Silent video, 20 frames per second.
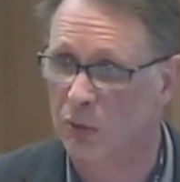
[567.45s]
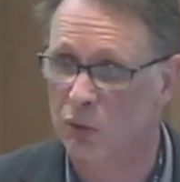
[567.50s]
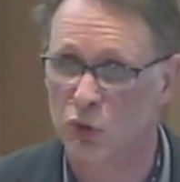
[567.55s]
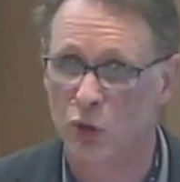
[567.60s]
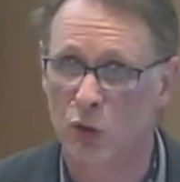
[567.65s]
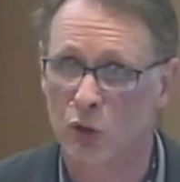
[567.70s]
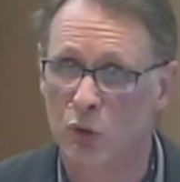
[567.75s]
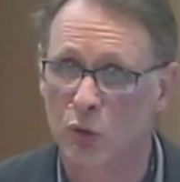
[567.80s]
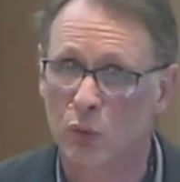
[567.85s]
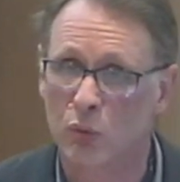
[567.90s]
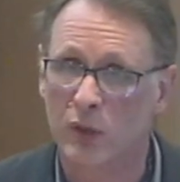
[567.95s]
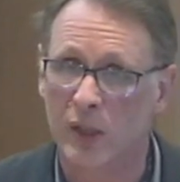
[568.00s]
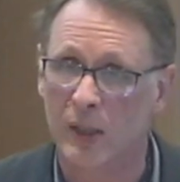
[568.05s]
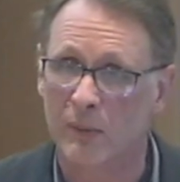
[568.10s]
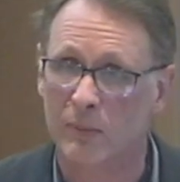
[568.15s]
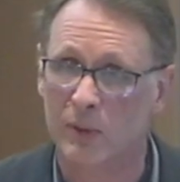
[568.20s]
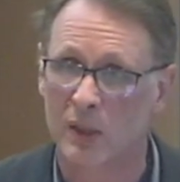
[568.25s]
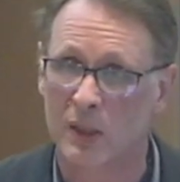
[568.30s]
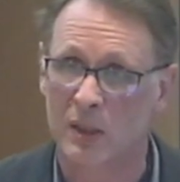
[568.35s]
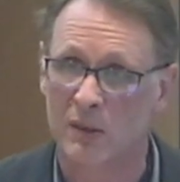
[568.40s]
just to
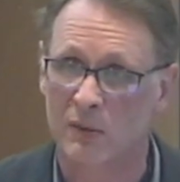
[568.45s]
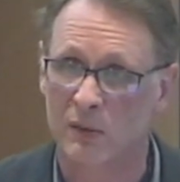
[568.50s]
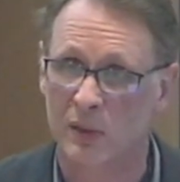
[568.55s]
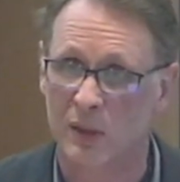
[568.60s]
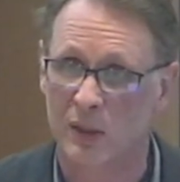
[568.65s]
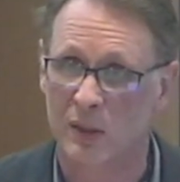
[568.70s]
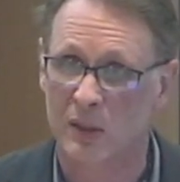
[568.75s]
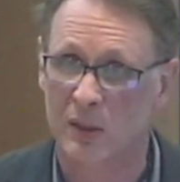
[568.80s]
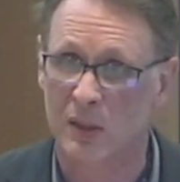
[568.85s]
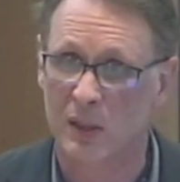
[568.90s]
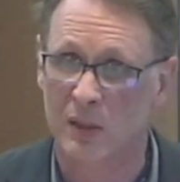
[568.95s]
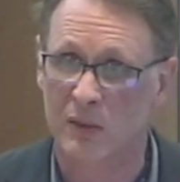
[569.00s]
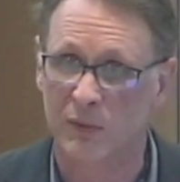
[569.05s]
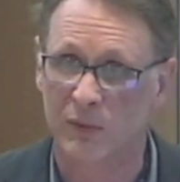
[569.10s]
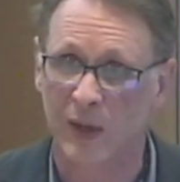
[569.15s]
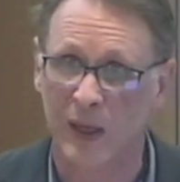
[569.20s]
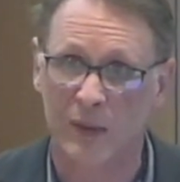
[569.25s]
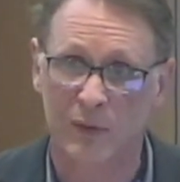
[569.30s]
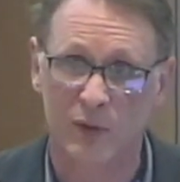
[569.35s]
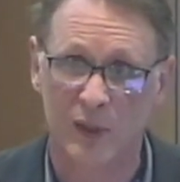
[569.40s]
name these
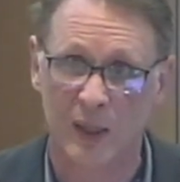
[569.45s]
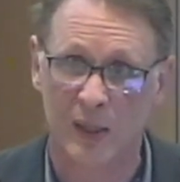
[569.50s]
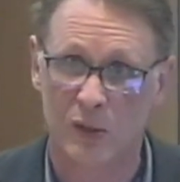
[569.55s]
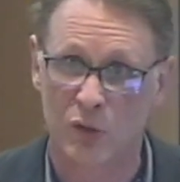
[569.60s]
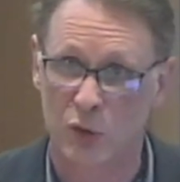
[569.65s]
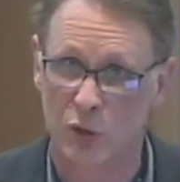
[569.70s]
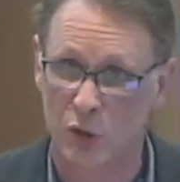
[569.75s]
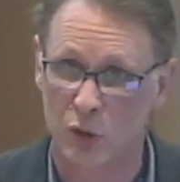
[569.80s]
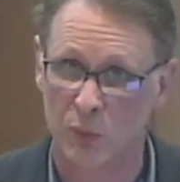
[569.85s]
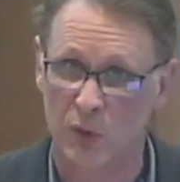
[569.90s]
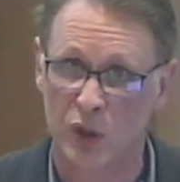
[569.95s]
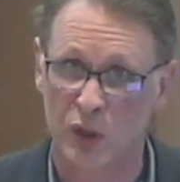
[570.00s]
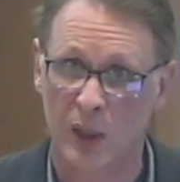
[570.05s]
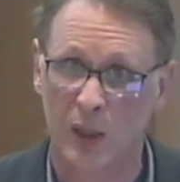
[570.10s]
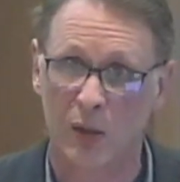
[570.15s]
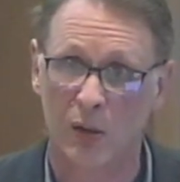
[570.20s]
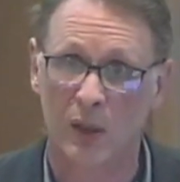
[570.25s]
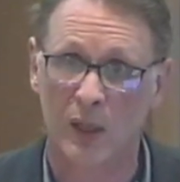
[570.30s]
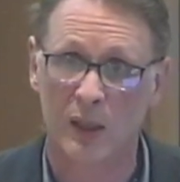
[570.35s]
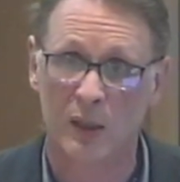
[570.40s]
5 cancers which
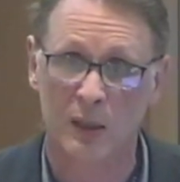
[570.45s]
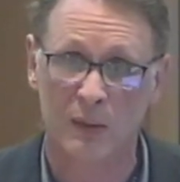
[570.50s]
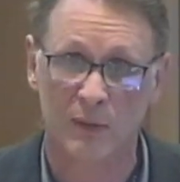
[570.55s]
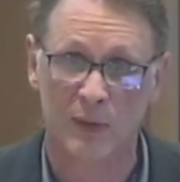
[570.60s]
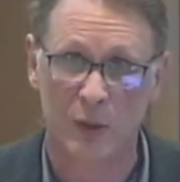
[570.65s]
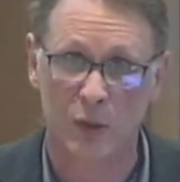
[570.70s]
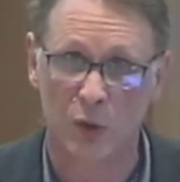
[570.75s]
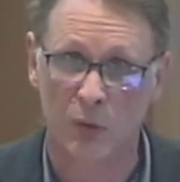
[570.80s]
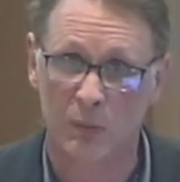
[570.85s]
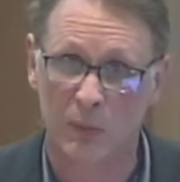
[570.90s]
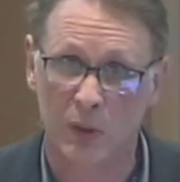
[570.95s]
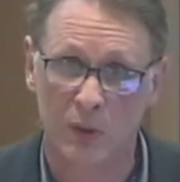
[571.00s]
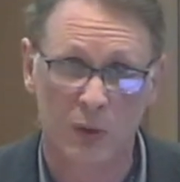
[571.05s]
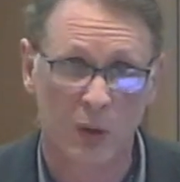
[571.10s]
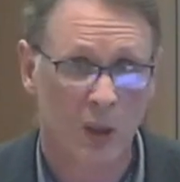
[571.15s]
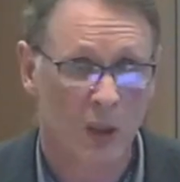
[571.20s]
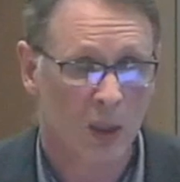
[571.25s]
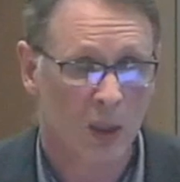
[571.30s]
are relatively common,